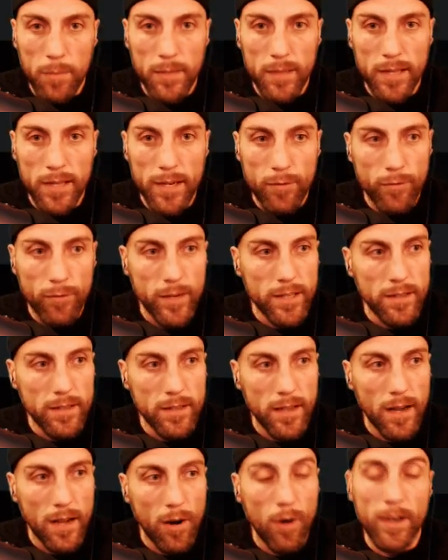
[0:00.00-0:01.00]
like rent.
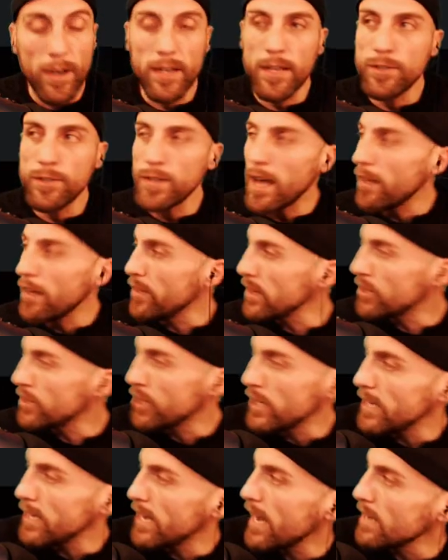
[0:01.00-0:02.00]
Oh, actually, I think
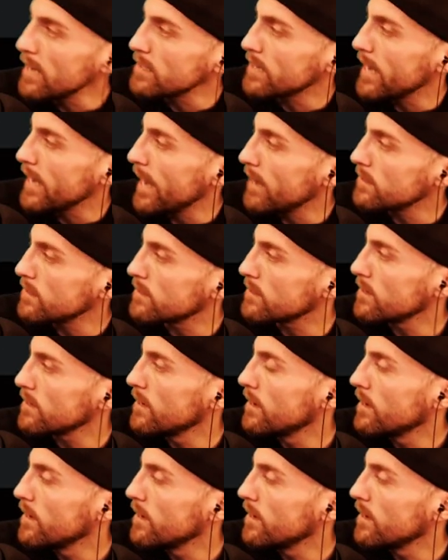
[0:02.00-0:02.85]
Jenny has Cats.